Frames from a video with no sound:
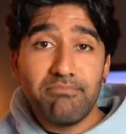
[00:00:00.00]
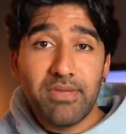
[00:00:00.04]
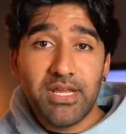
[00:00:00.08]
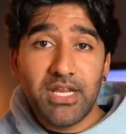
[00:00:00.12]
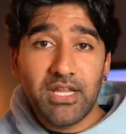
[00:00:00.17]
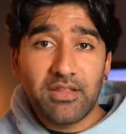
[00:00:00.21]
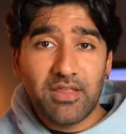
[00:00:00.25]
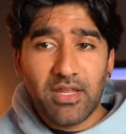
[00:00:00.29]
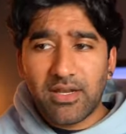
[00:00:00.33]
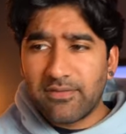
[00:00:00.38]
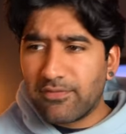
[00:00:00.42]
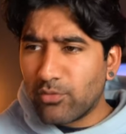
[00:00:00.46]

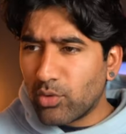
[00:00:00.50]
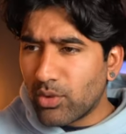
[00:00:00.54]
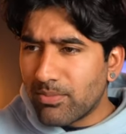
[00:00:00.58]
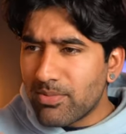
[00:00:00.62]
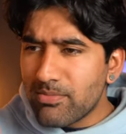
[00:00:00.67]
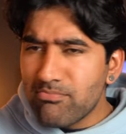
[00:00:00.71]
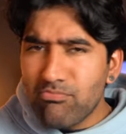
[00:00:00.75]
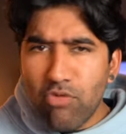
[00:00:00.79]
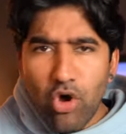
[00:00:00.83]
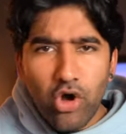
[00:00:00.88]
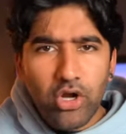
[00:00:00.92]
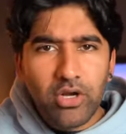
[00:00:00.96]
Meaning that if you want to
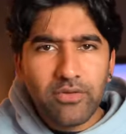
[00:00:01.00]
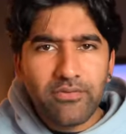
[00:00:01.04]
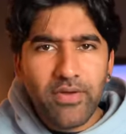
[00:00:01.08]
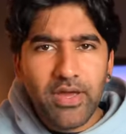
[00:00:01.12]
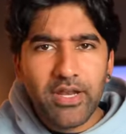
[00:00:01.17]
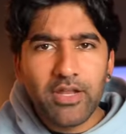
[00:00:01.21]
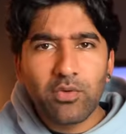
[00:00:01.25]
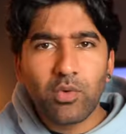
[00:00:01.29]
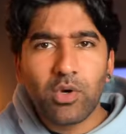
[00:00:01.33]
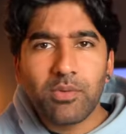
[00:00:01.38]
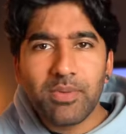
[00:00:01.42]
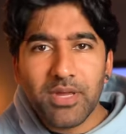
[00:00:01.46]
be
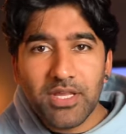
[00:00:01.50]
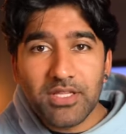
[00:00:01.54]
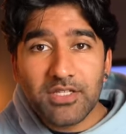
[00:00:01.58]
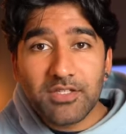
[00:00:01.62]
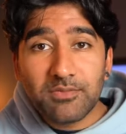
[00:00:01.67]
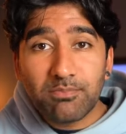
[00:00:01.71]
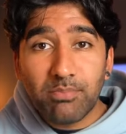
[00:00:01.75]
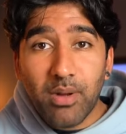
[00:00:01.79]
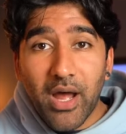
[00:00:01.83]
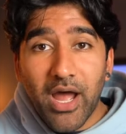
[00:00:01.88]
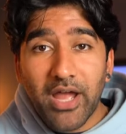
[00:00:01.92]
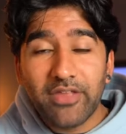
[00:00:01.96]
motivated, you want to be
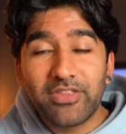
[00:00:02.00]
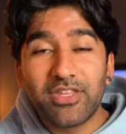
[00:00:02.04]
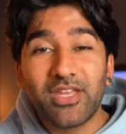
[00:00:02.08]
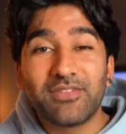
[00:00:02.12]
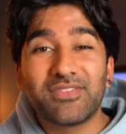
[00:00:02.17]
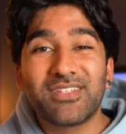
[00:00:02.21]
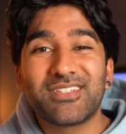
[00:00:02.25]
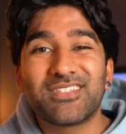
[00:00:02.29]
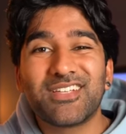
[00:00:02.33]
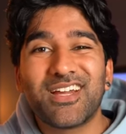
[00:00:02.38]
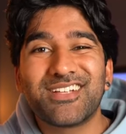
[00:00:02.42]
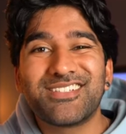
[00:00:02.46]
inspired, then you
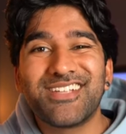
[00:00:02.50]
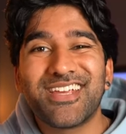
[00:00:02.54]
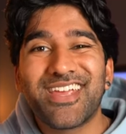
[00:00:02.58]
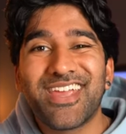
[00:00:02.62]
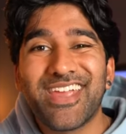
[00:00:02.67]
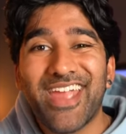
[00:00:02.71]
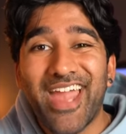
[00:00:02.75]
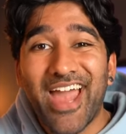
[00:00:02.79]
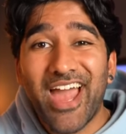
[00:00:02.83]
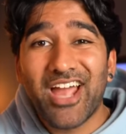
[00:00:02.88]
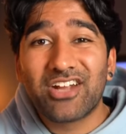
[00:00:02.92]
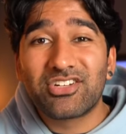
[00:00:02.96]
have to start
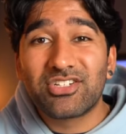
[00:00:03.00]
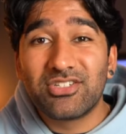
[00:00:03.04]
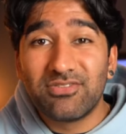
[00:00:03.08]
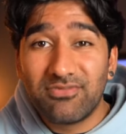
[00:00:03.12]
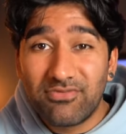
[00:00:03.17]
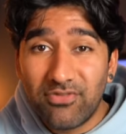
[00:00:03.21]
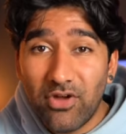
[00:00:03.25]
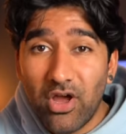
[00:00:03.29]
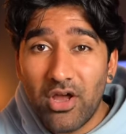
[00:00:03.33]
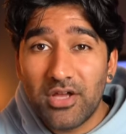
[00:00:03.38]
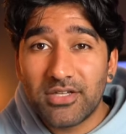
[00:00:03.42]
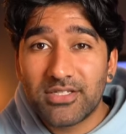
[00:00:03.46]
taking action
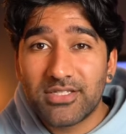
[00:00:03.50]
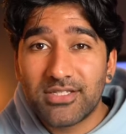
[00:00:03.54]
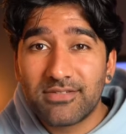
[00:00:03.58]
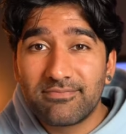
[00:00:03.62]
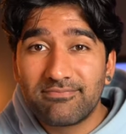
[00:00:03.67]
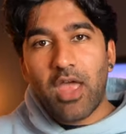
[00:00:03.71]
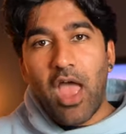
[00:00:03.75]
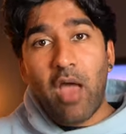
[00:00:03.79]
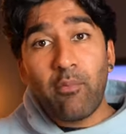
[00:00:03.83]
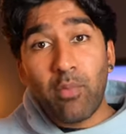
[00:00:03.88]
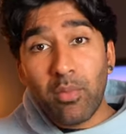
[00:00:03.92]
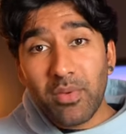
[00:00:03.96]
first.
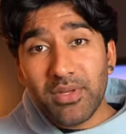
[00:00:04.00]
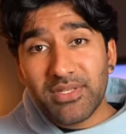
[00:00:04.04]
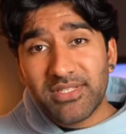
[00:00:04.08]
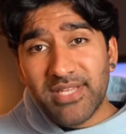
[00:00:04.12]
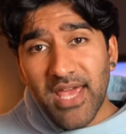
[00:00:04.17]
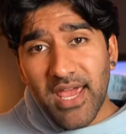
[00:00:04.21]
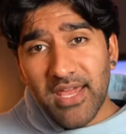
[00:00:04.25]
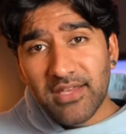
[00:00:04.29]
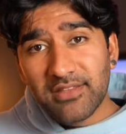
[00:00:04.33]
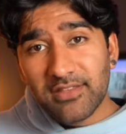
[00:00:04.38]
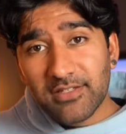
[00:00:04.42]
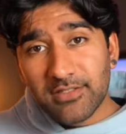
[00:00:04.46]
And when we
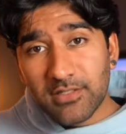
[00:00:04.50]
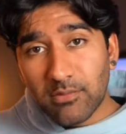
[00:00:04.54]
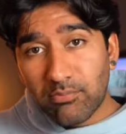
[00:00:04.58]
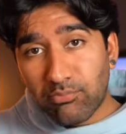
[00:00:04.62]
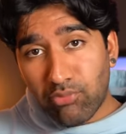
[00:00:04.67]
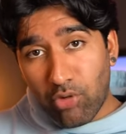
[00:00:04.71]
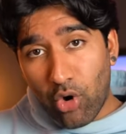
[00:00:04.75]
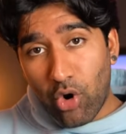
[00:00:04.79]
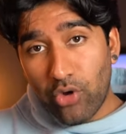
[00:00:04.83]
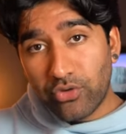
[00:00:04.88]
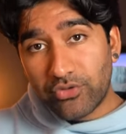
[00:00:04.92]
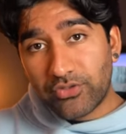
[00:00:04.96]
take this
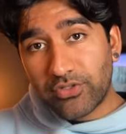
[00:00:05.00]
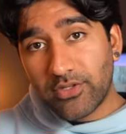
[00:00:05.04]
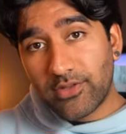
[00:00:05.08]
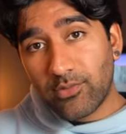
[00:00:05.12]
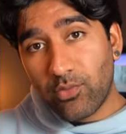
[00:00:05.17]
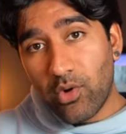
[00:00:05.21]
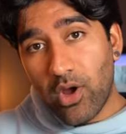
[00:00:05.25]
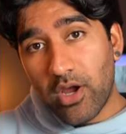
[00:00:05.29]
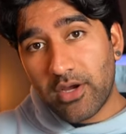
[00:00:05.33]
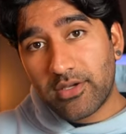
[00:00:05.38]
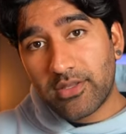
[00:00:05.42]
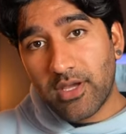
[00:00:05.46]
approach to the
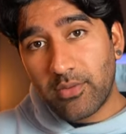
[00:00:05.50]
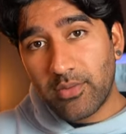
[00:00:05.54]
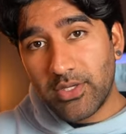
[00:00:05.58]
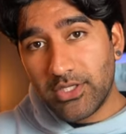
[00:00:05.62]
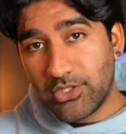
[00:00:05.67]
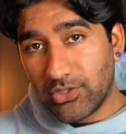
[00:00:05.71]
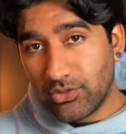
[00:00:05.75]
work that we